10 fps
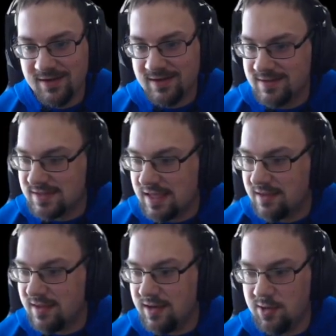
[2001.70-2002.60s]
It's like
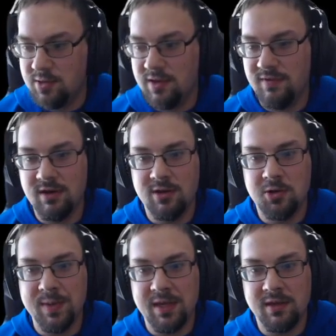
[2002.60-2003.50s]
they don't even know
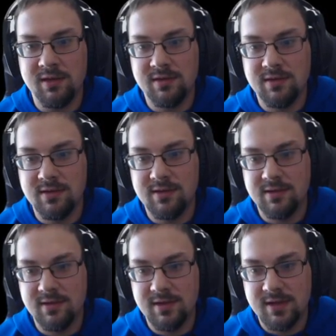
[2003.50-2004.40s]
me.
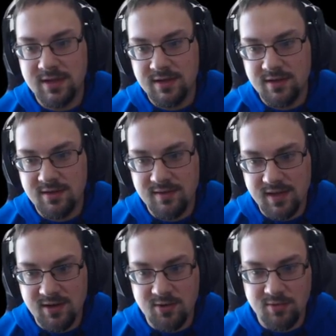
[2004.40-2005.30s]
They
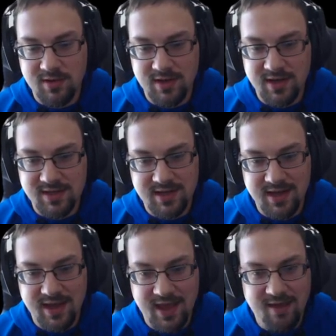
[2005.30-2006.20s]
don't realize that I
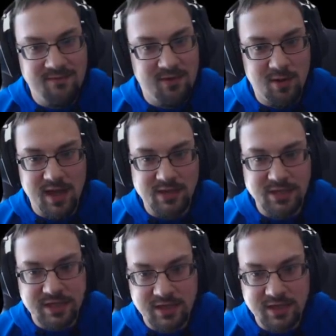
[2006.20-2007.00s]
have no magic.